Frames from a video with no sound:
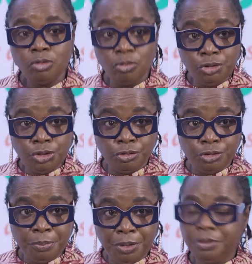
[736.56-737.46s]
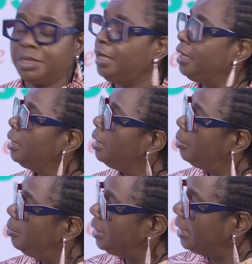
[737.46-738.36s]
Don't judge me, okay?
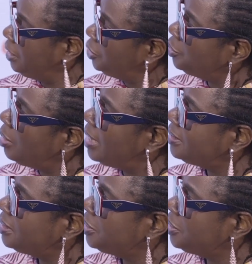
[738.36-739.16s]
Mm. But I need to ask